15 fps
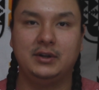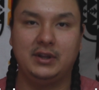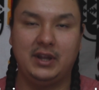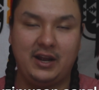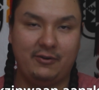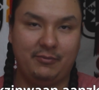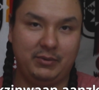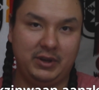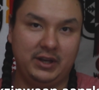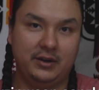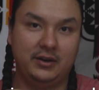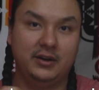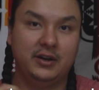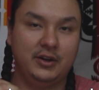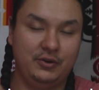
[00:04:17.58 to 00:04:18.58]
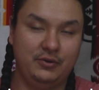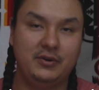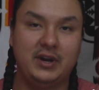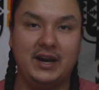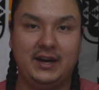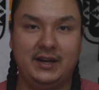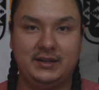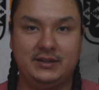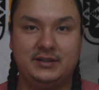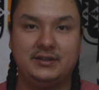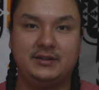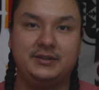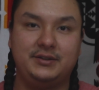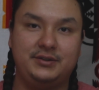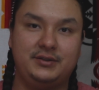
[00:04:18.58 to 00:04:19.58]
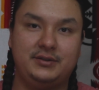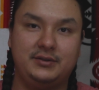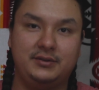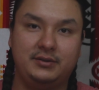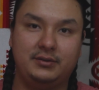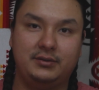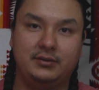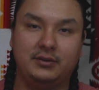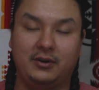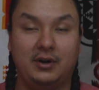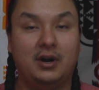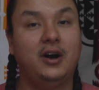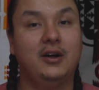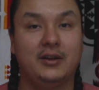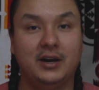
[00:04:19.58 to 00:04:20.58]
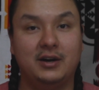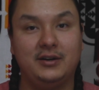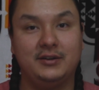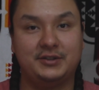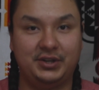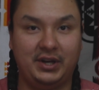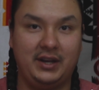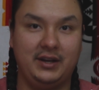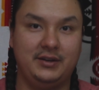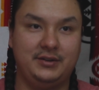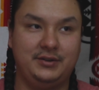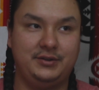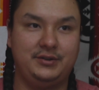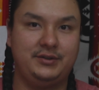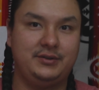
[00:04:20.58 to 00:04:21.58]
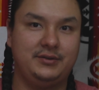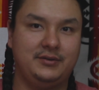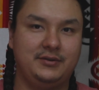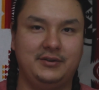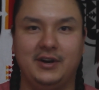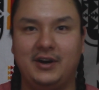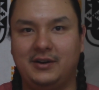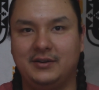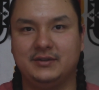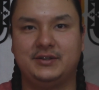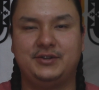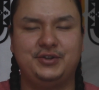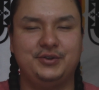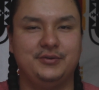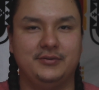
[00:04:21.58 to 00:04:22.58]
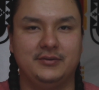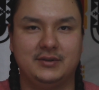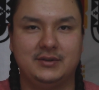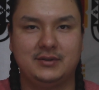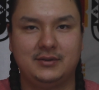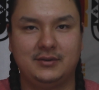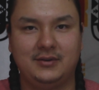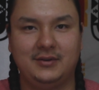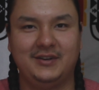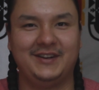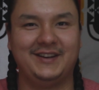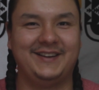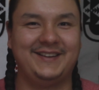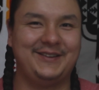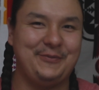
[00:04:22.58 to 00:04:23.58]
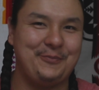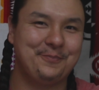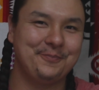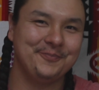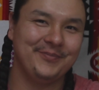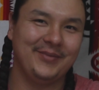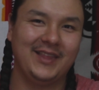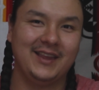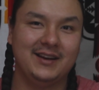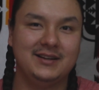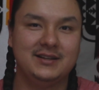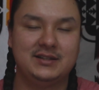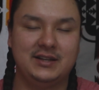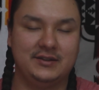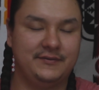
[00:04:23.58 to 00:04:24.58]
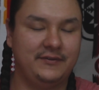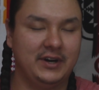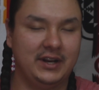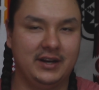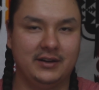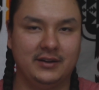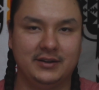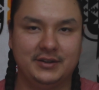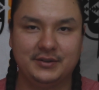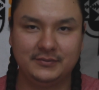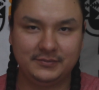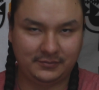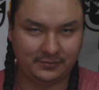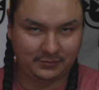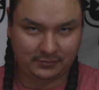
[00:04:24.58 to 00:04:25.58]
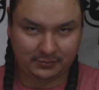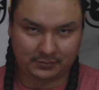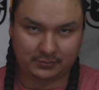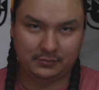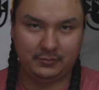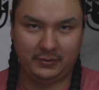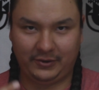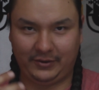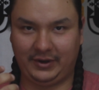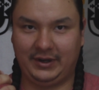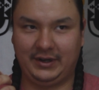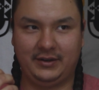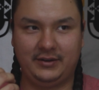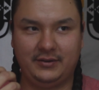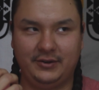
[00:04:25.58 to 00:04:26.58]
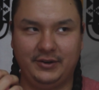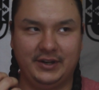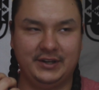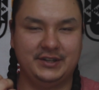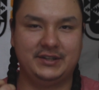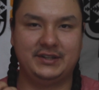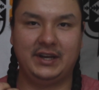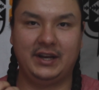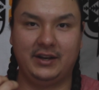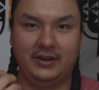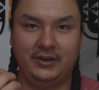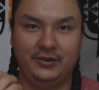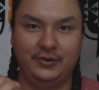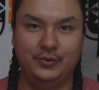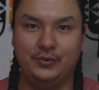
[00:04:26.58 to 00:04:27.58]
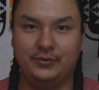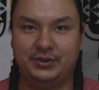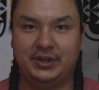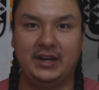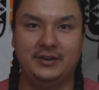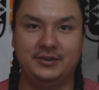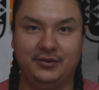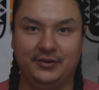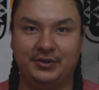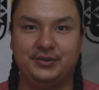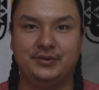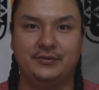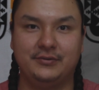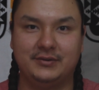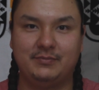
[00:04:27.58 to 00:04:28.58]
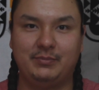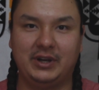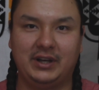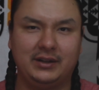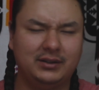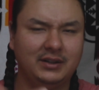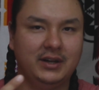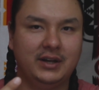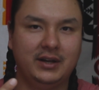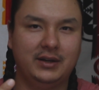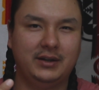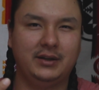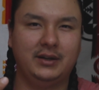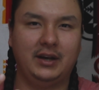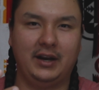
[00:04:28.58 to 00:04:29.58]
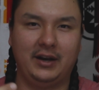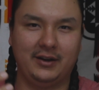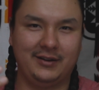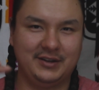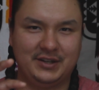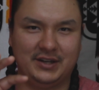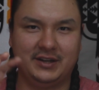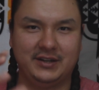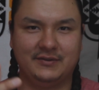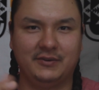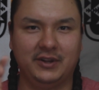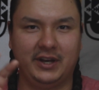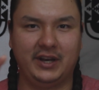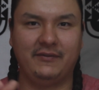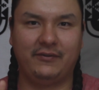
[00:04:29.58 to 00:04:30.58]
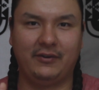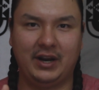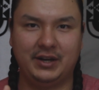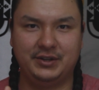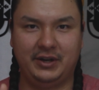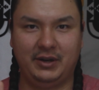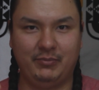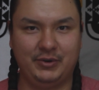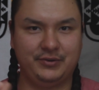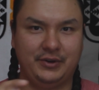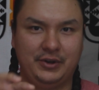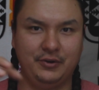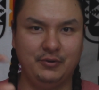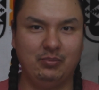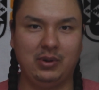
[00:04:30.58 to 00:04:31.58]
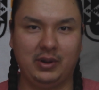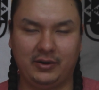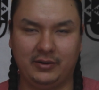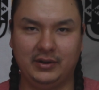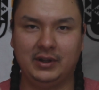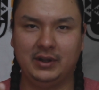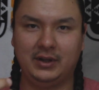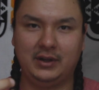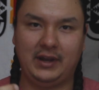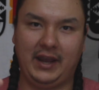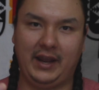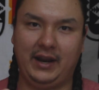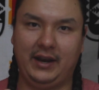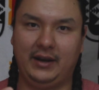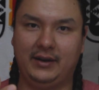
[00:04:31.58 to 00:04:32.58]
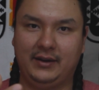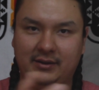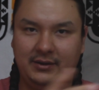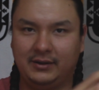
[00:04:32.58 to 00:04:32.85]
That'll mean you guys or all y'all change y'all's shoes. Sounds funny in English. Or you could just say it, you change your shoes, but in English it doesn't really differentiate between you plural and